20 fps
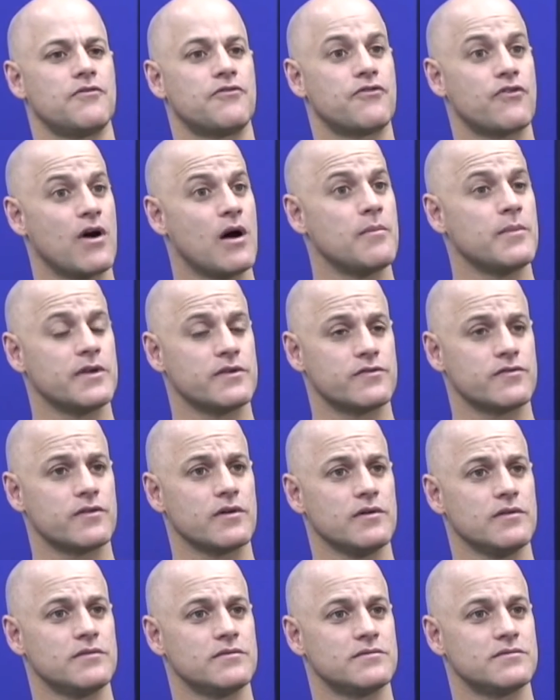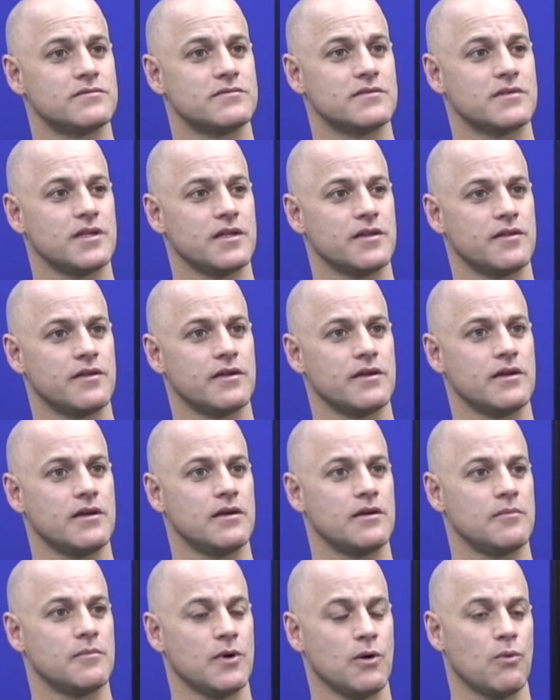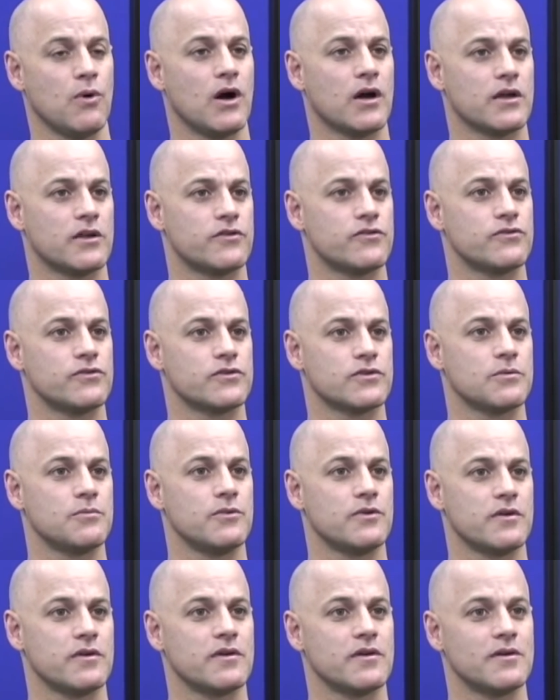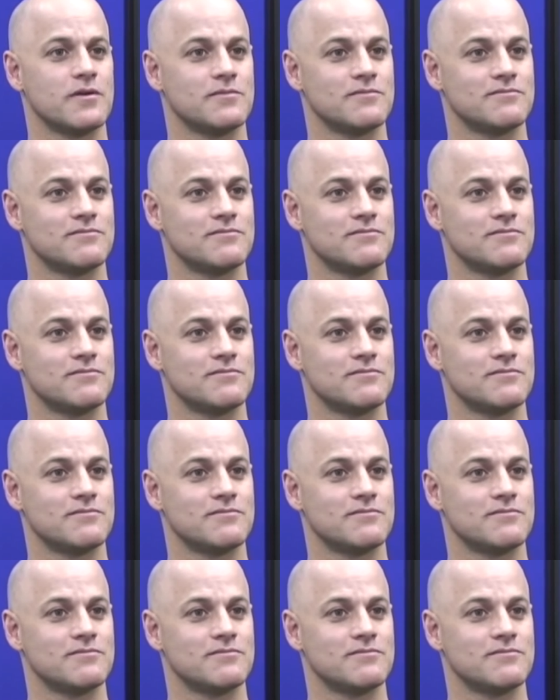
from Israel in the Milwaukee Jewish community.